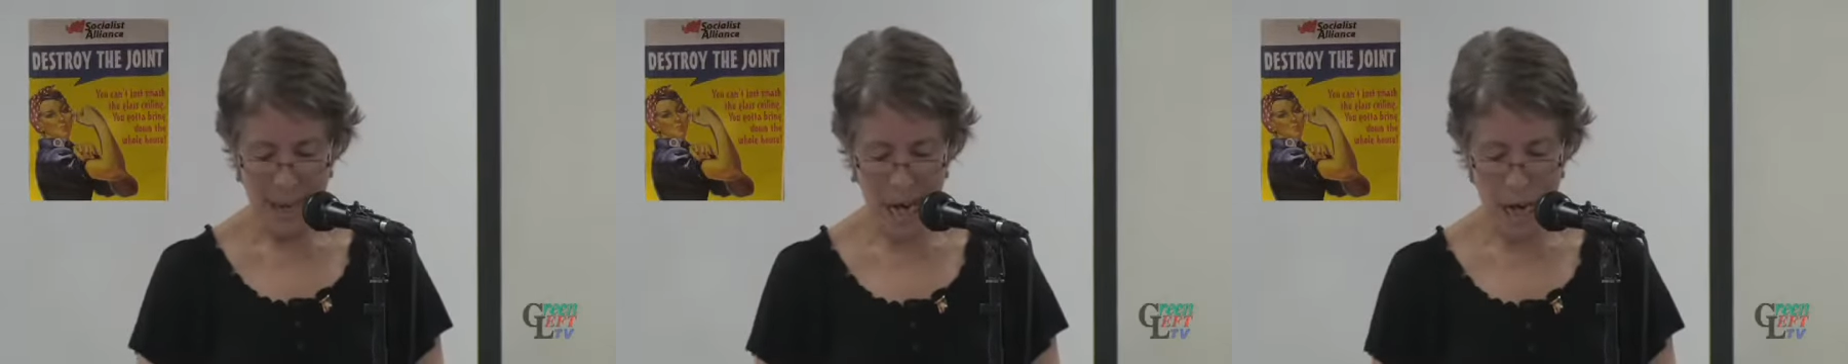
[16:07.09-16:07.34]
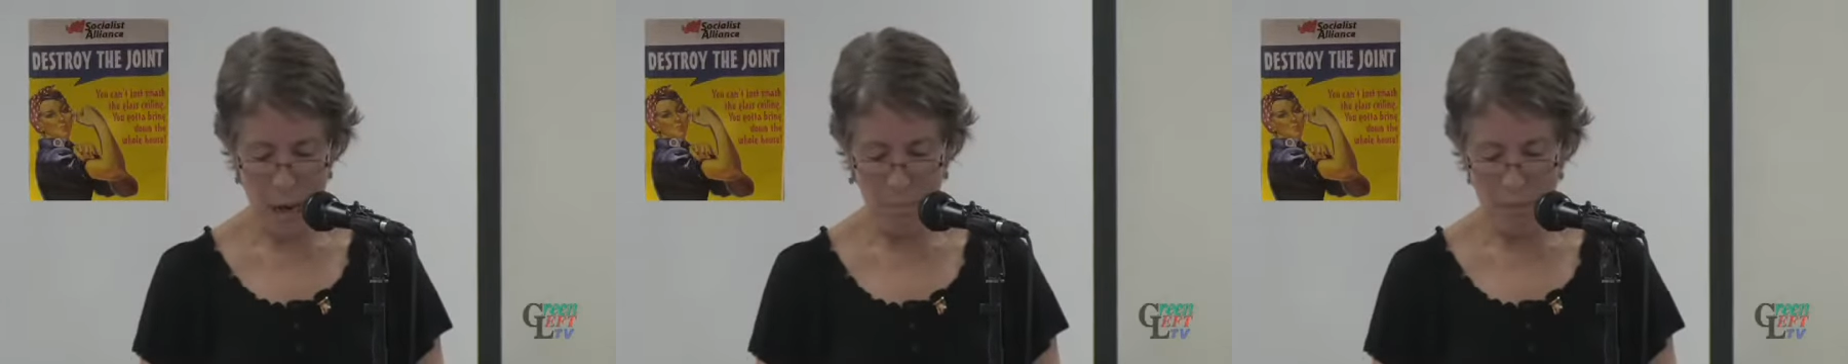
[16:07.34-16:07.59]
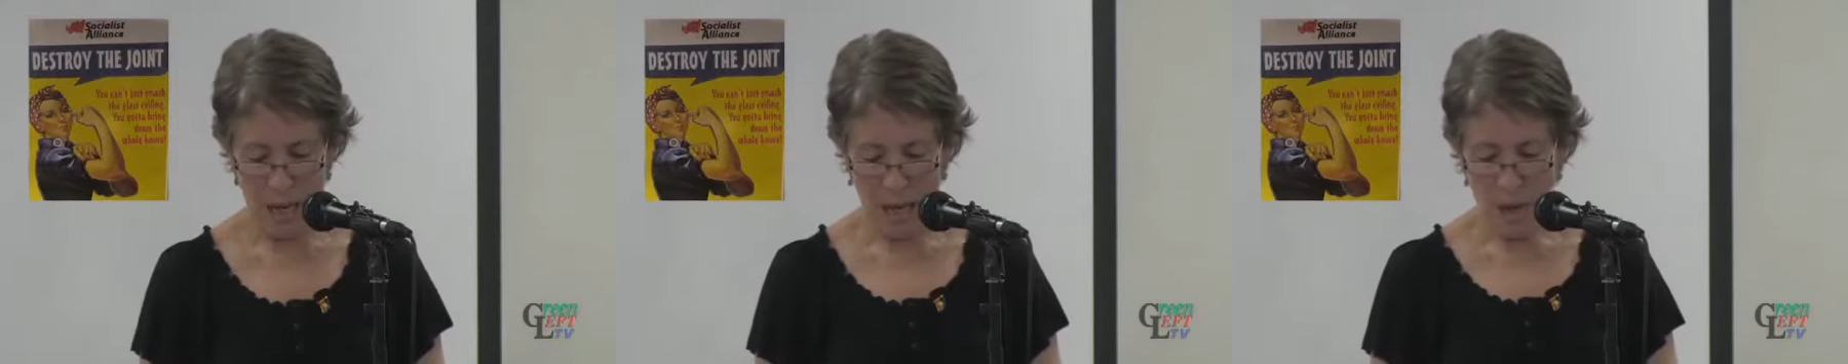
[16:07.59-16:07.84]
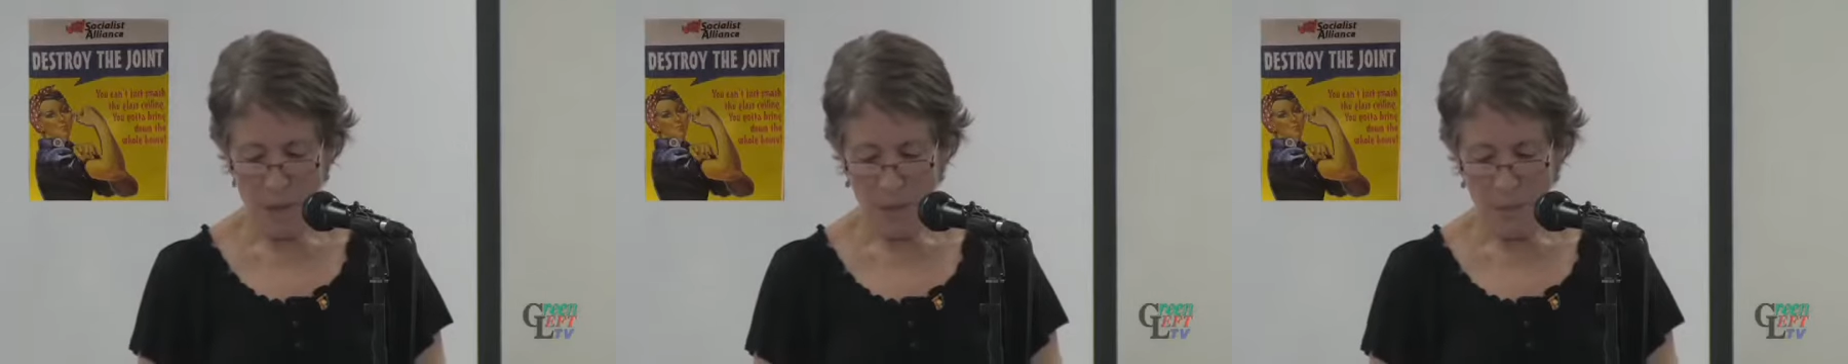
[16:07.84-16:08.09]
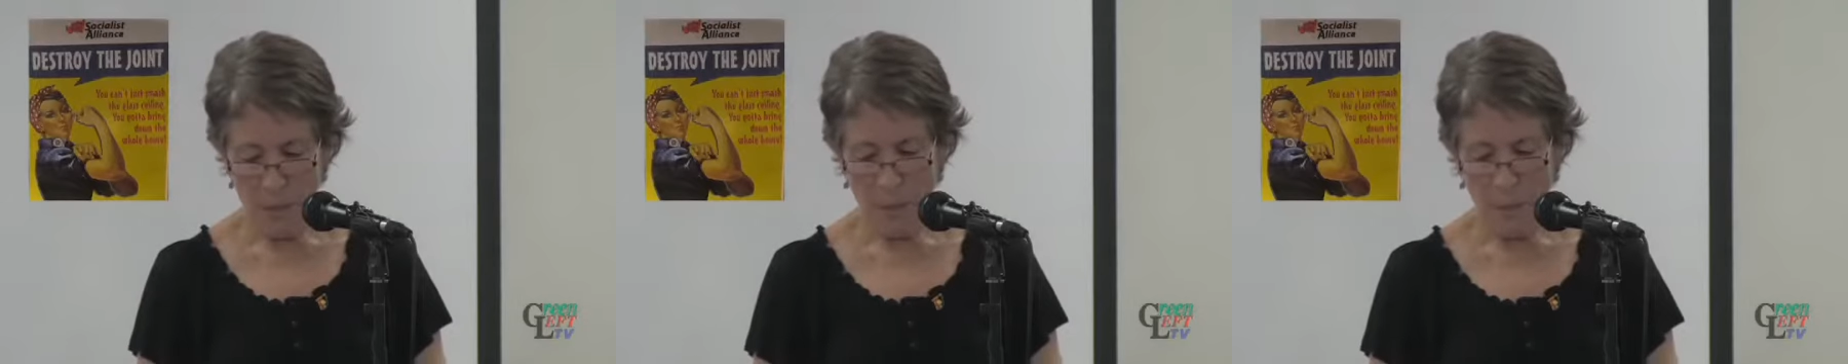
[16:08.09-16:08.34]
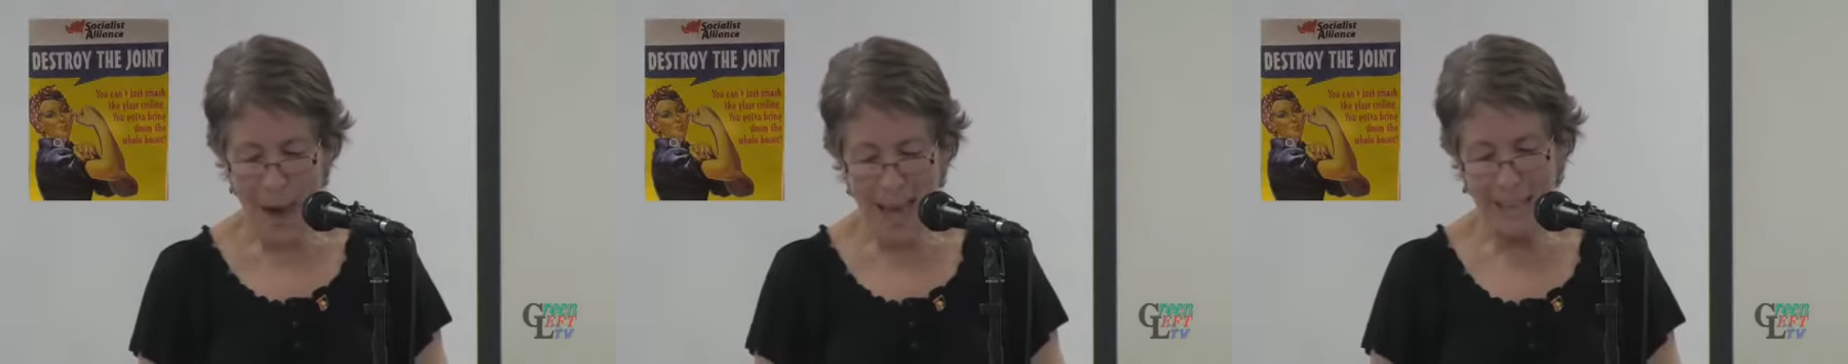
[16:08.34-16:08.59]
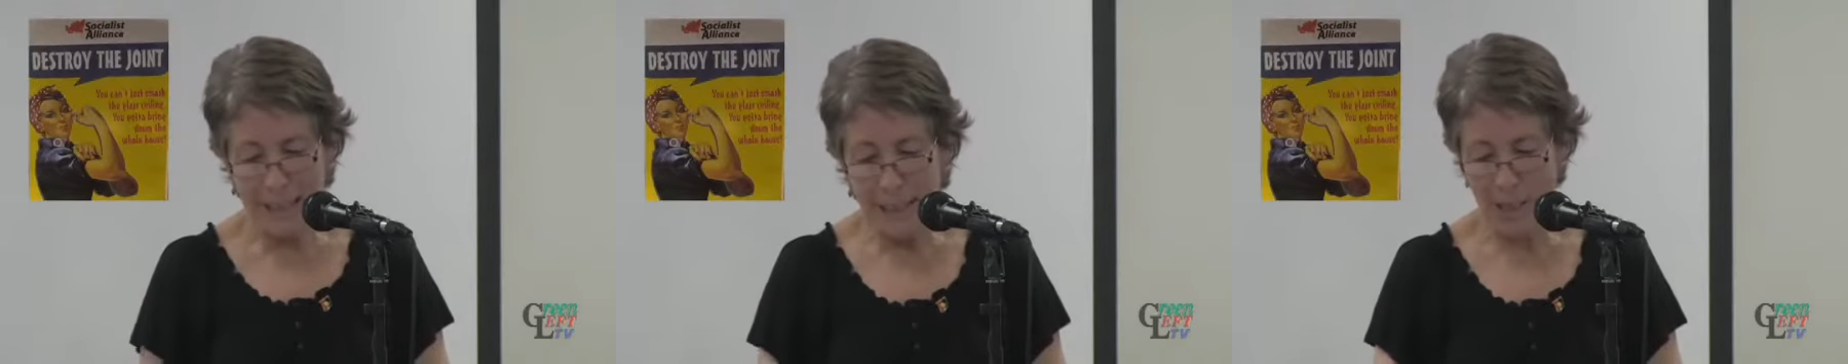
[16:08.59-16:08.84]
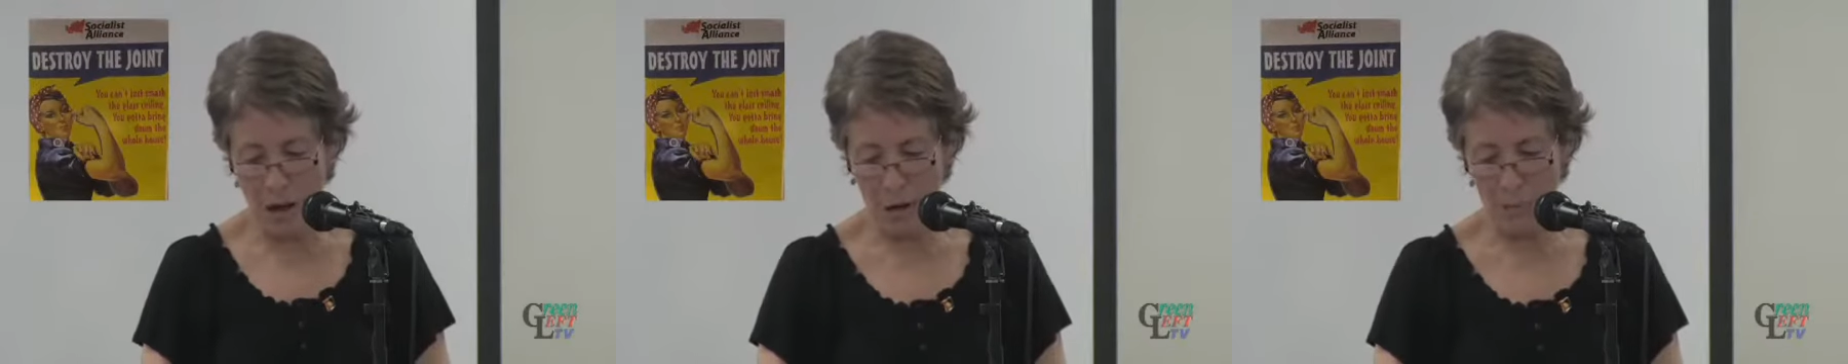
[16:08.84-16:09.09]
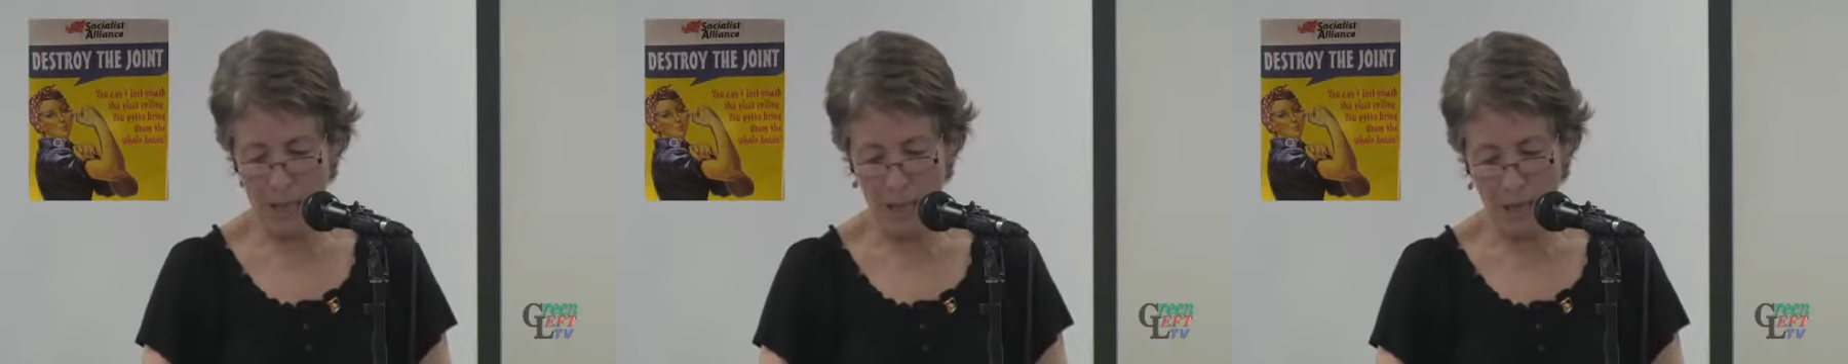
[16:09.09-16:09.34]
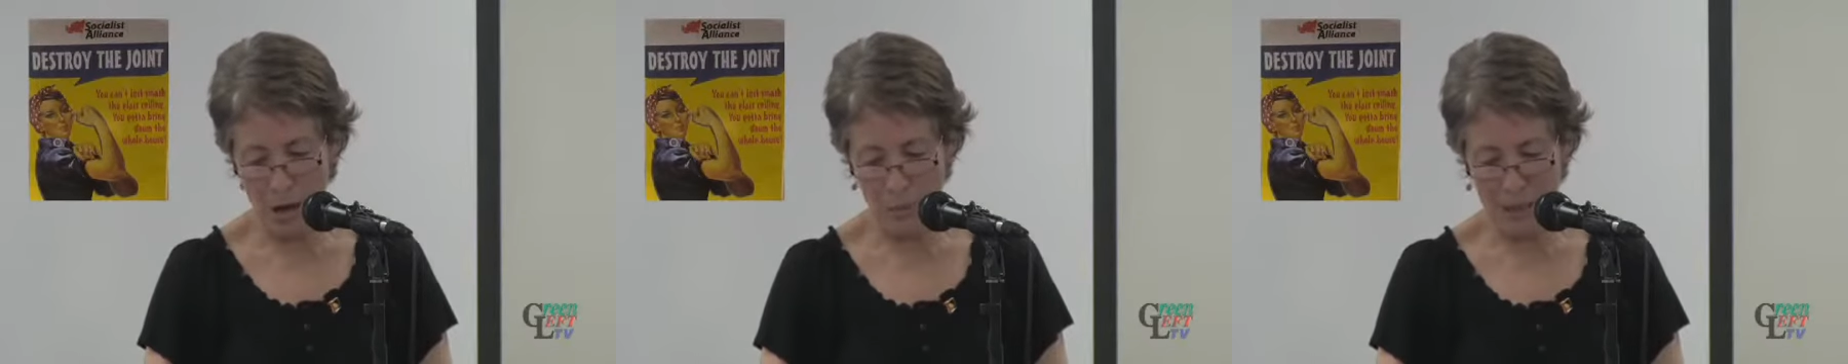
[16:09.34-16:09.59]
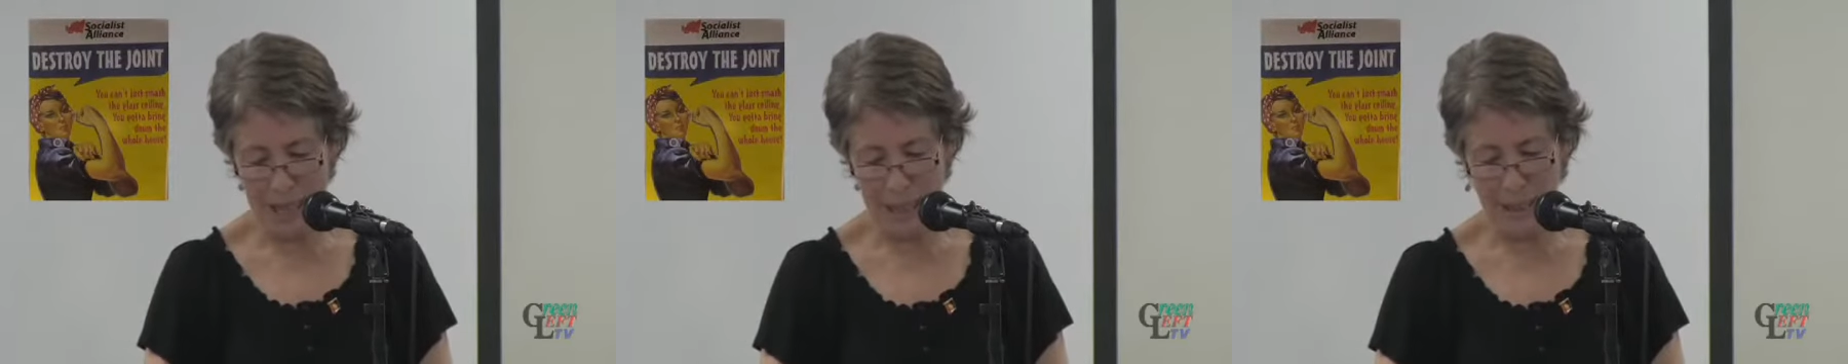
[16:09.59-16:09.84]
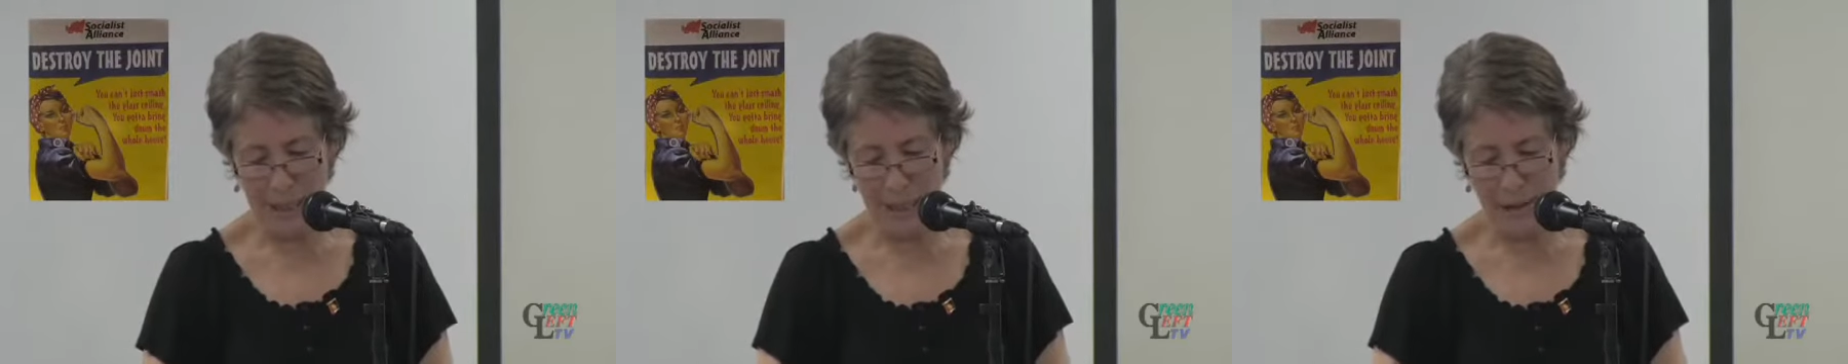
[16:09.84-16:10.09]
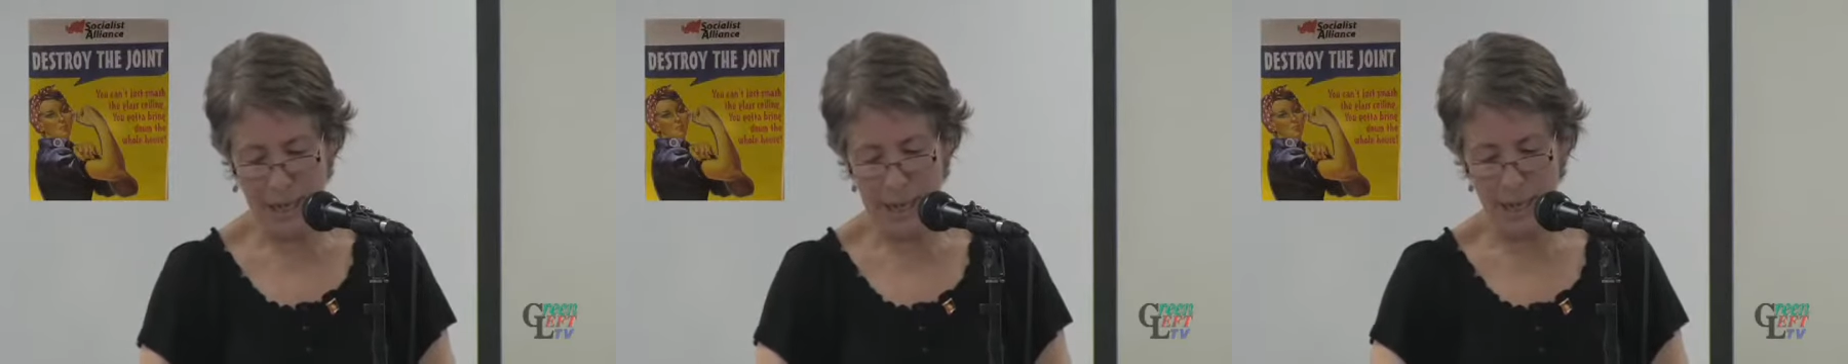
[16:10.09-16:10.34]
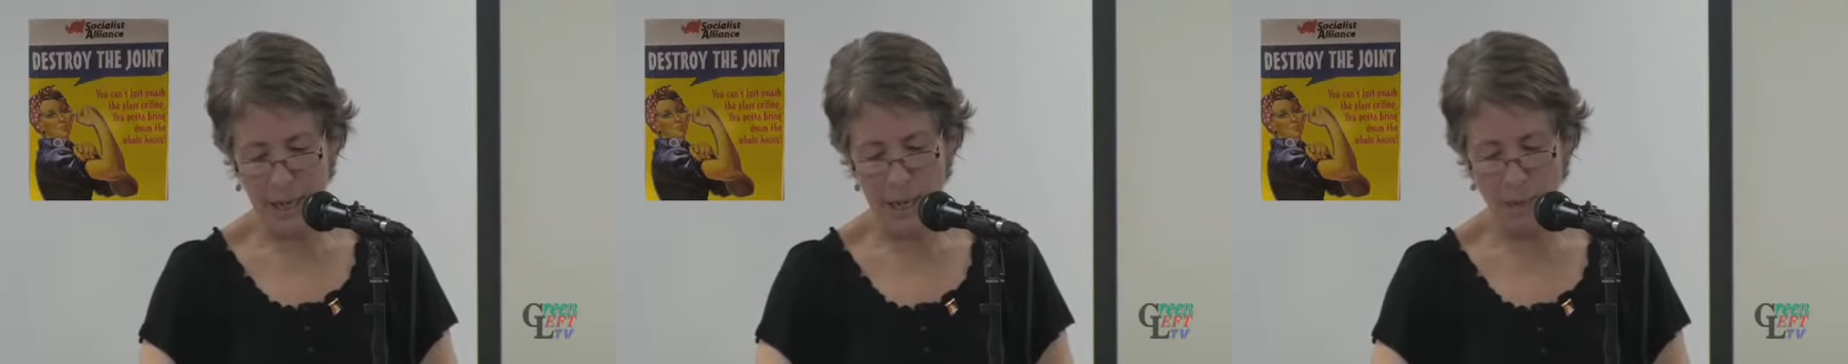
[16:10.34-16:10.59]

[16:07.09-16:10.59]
That is going to be necessary